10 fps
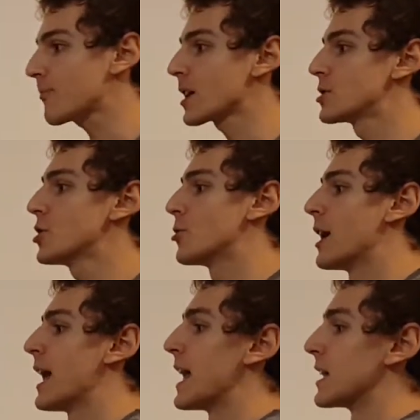So
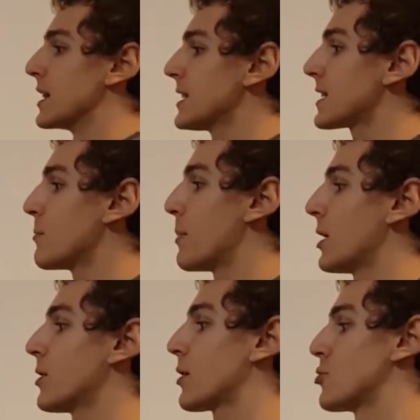let's compare
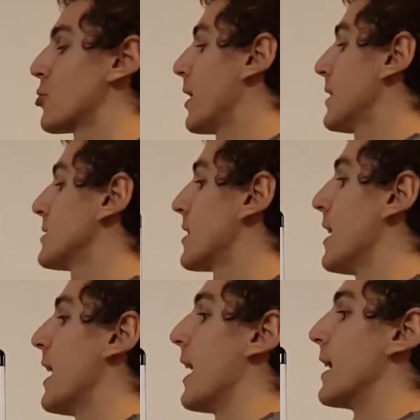and contrast
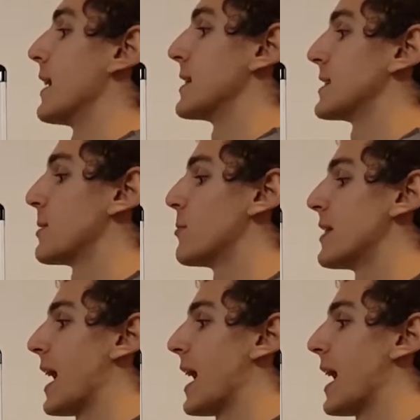uh, some of the